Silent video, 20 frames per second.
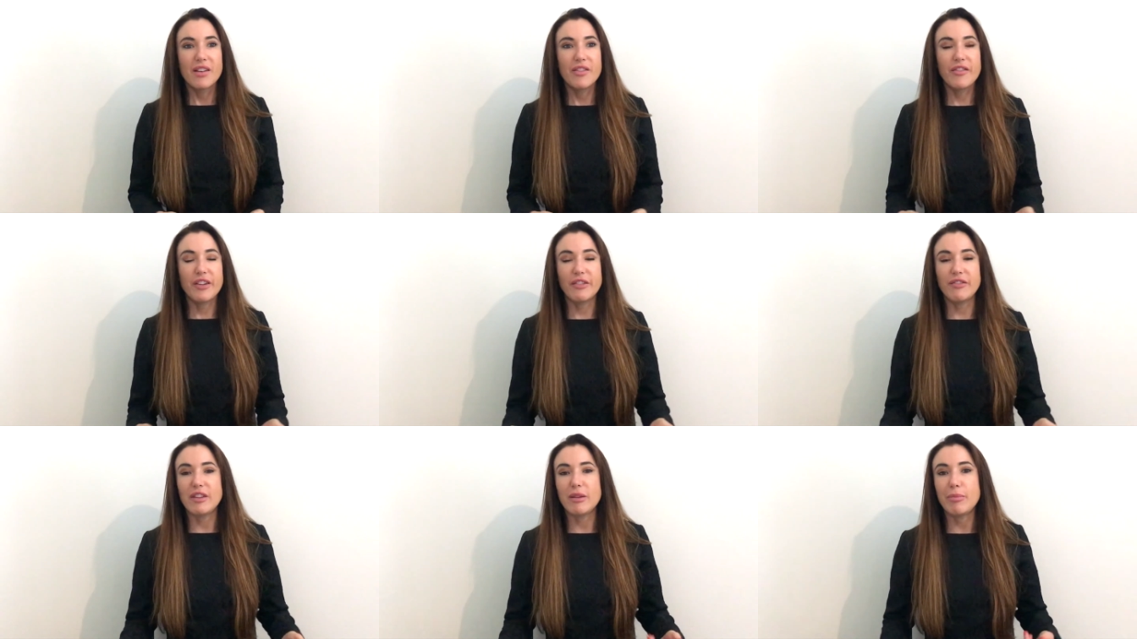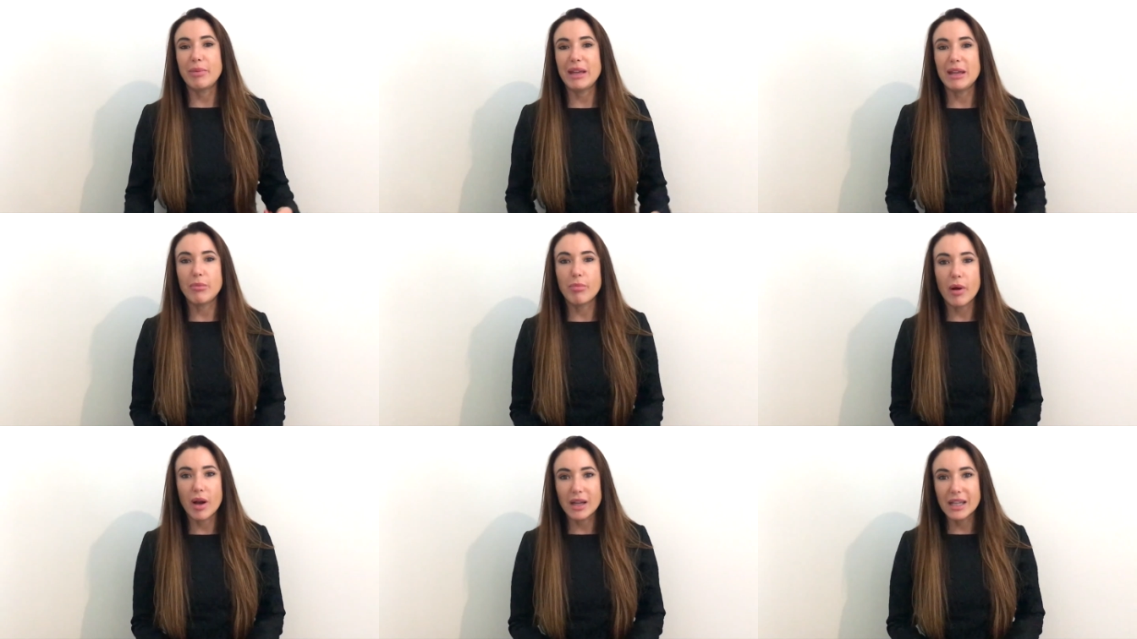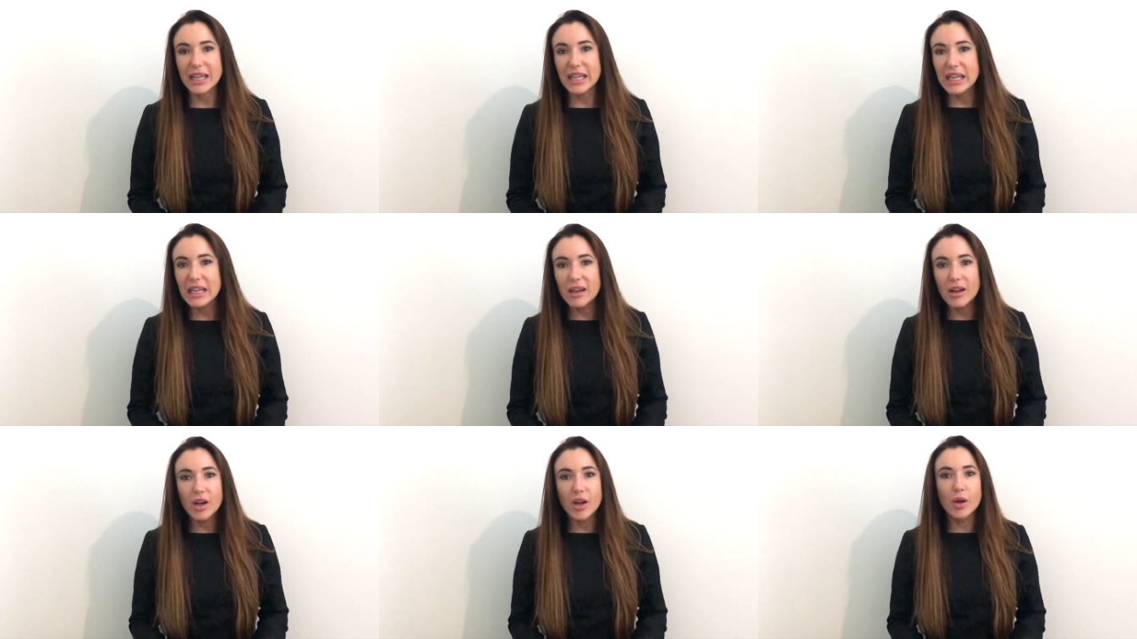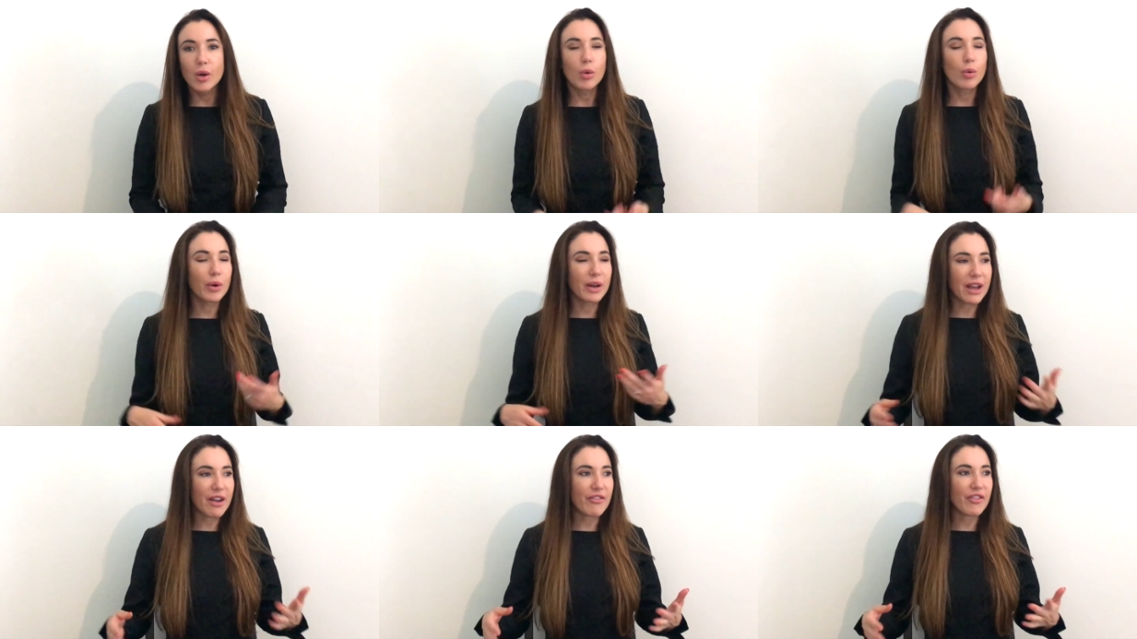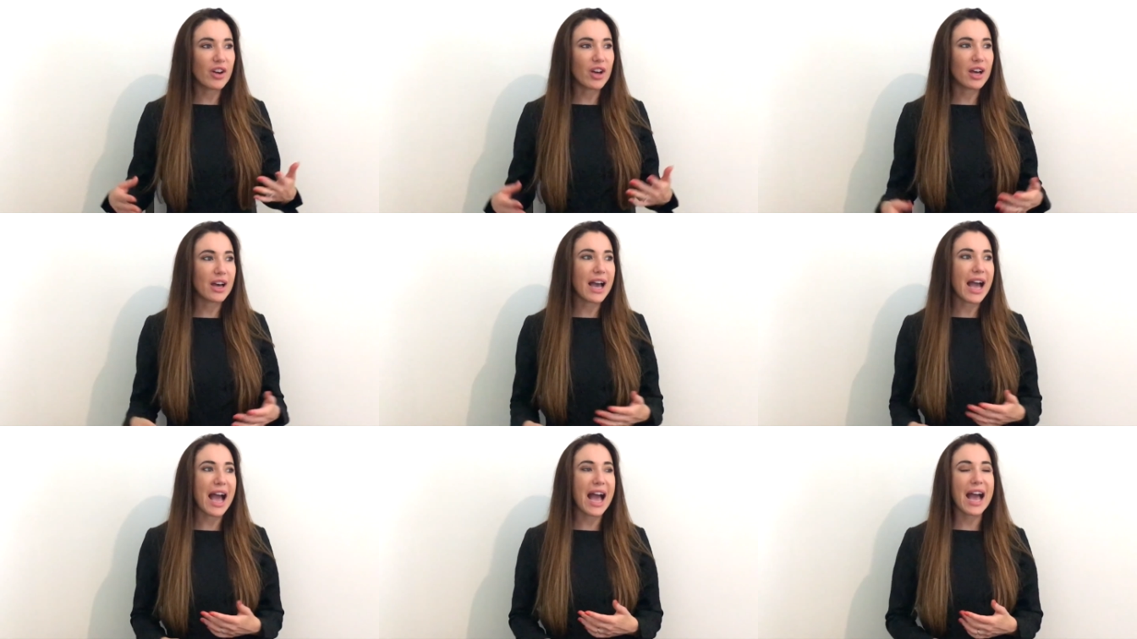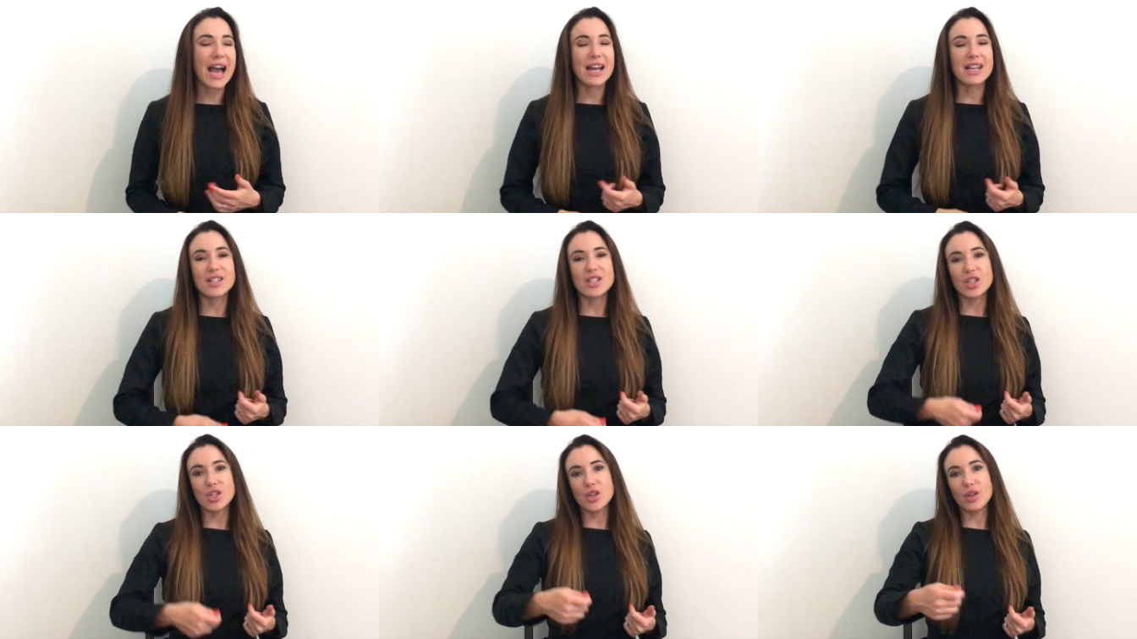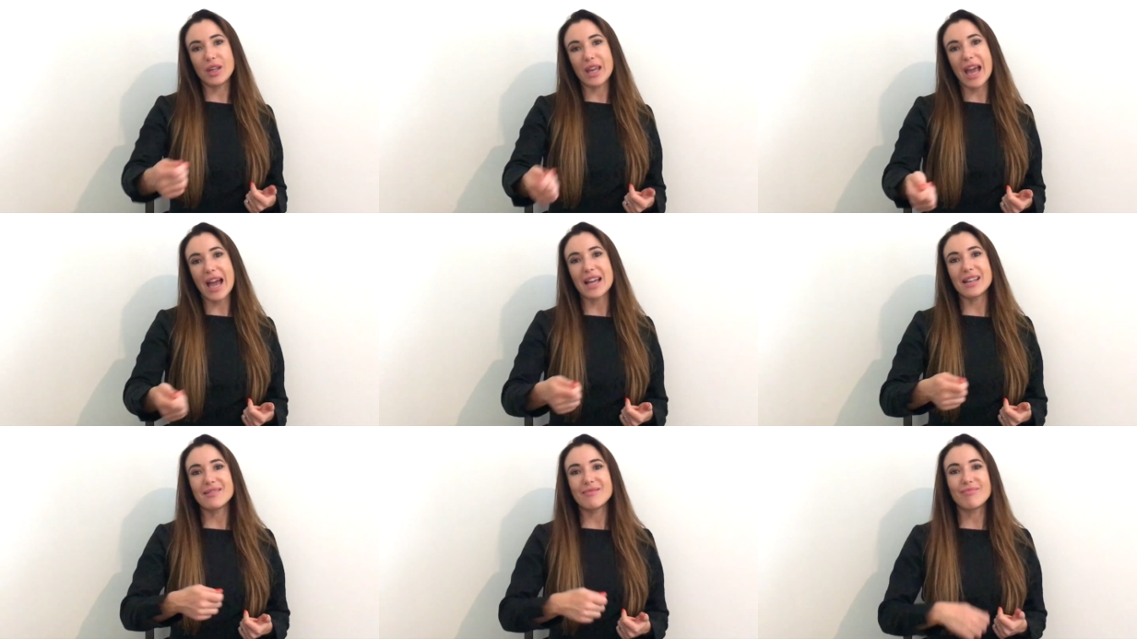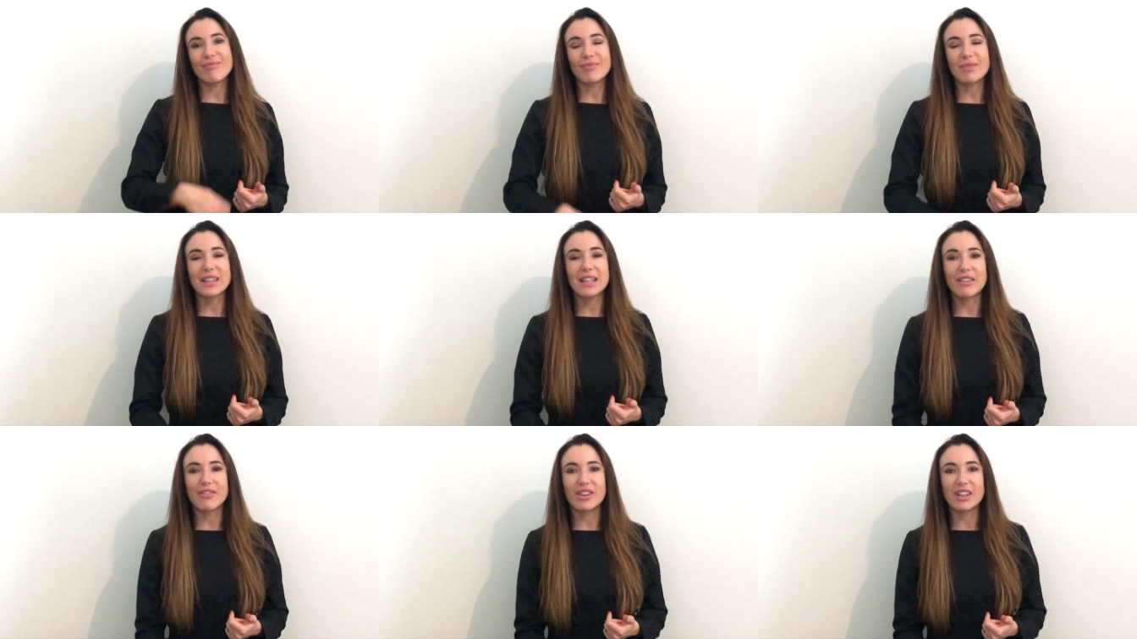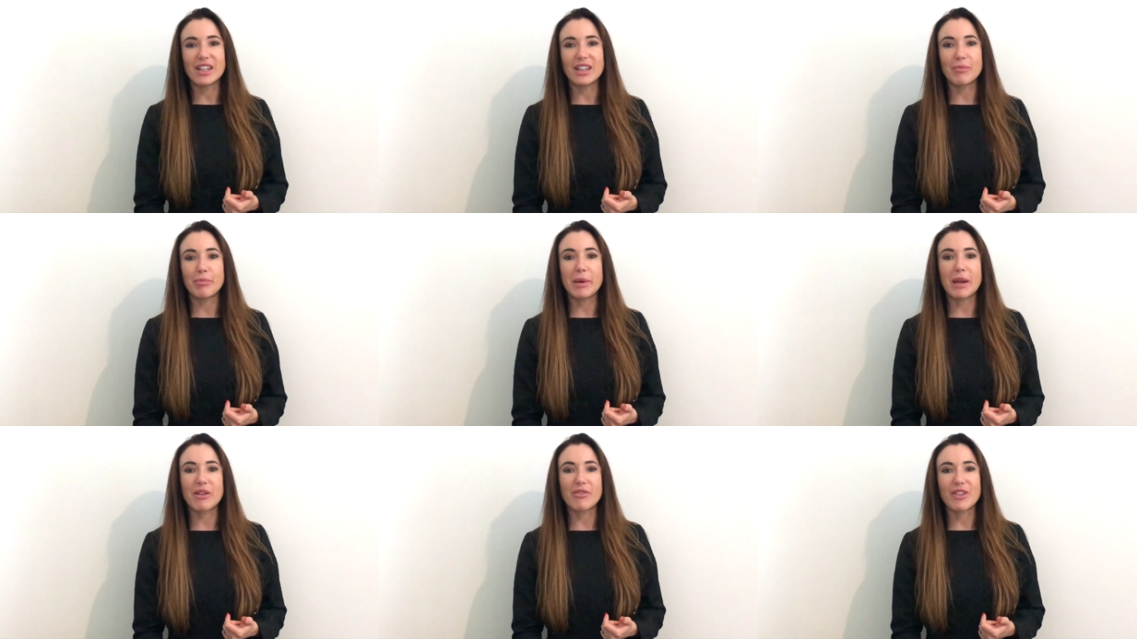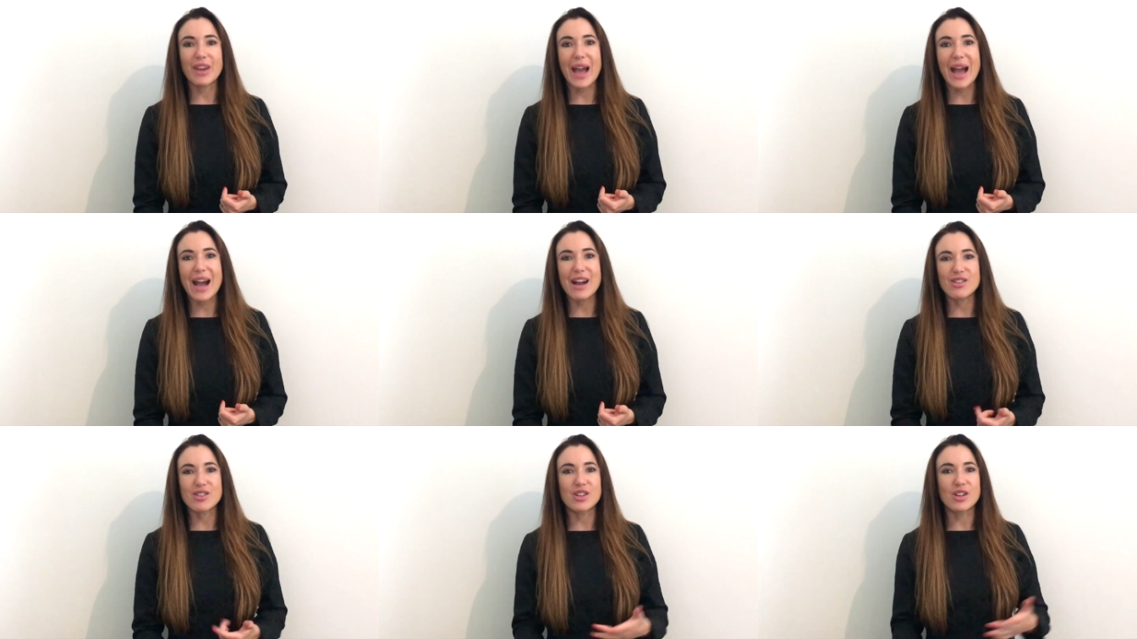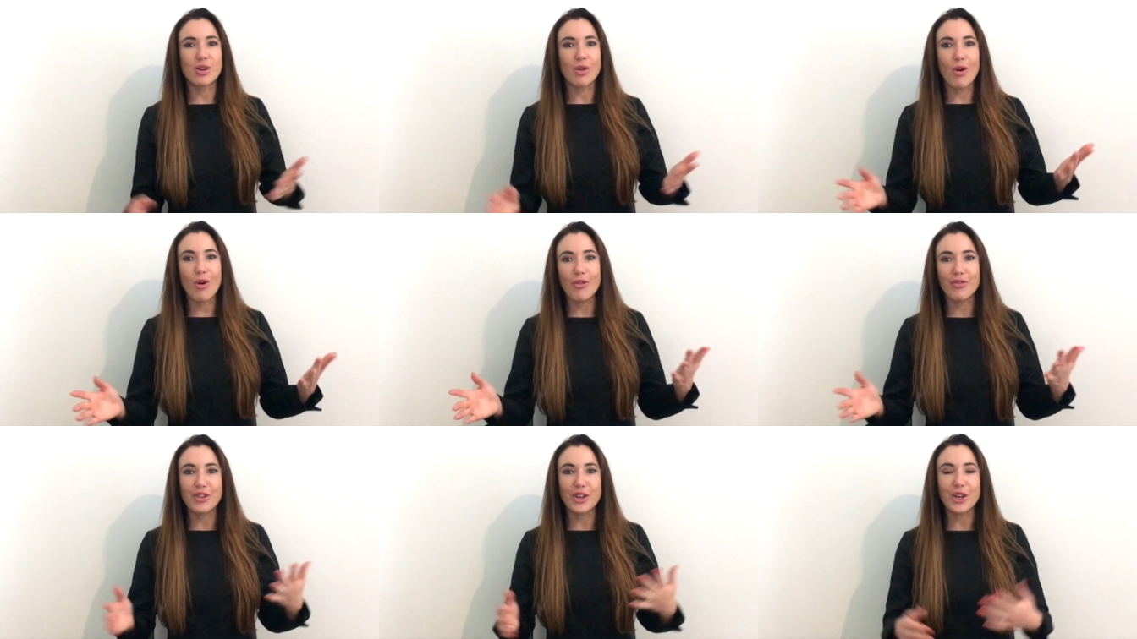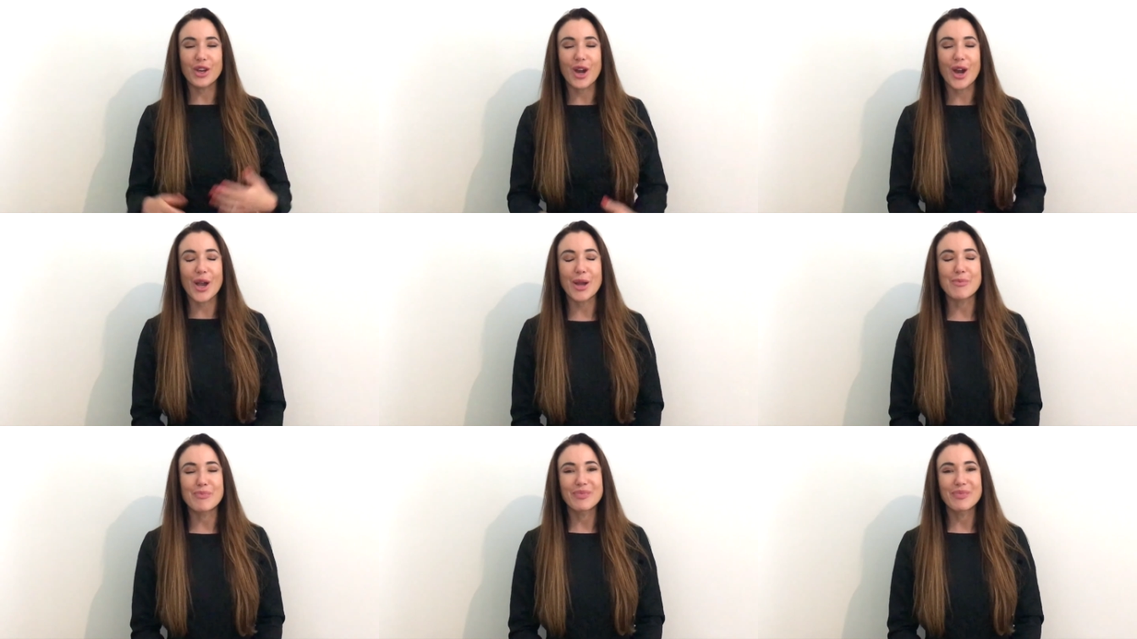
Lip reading: 50p per kilo or whatever, and you get given you a bit of cash and off you go.